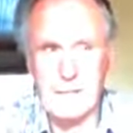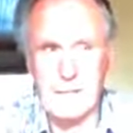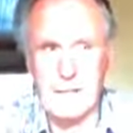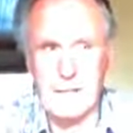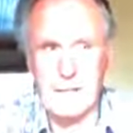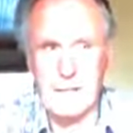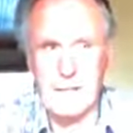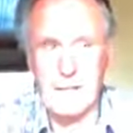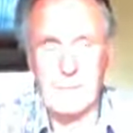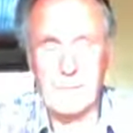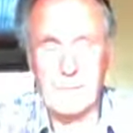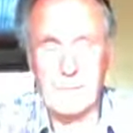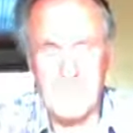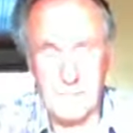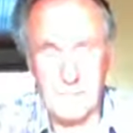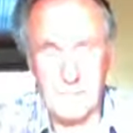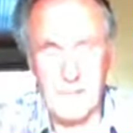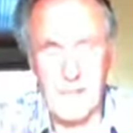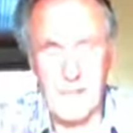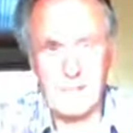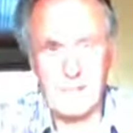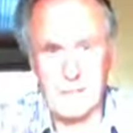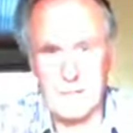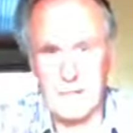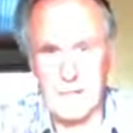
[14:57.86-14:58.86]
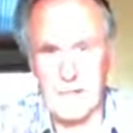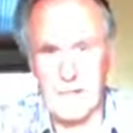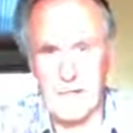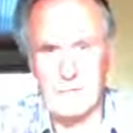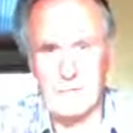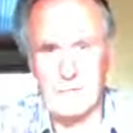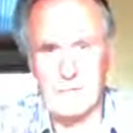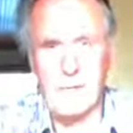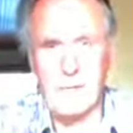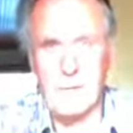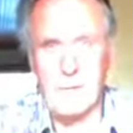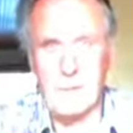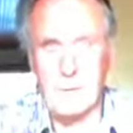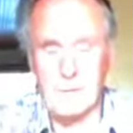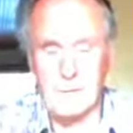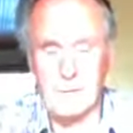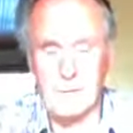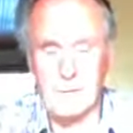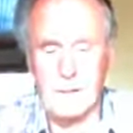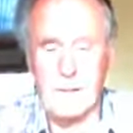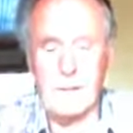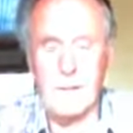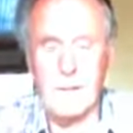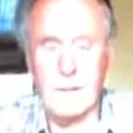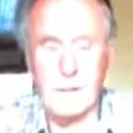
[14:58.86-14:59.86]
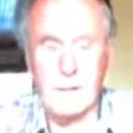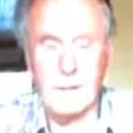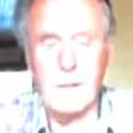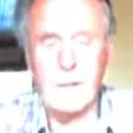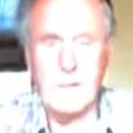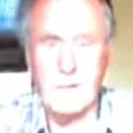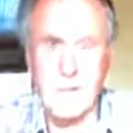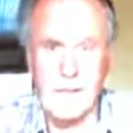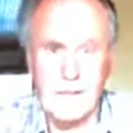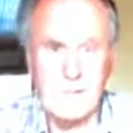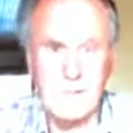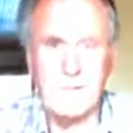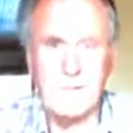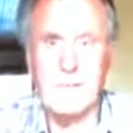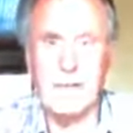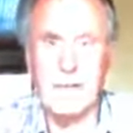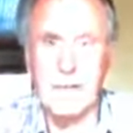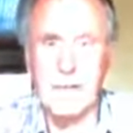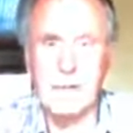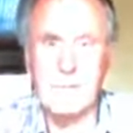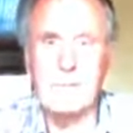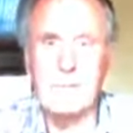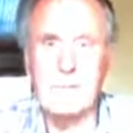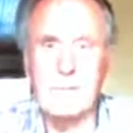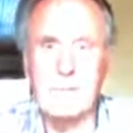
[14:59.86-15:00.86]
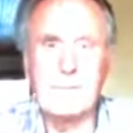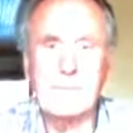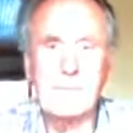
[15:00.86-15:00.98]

And that was a very successful wee motor with a lot of good events in that.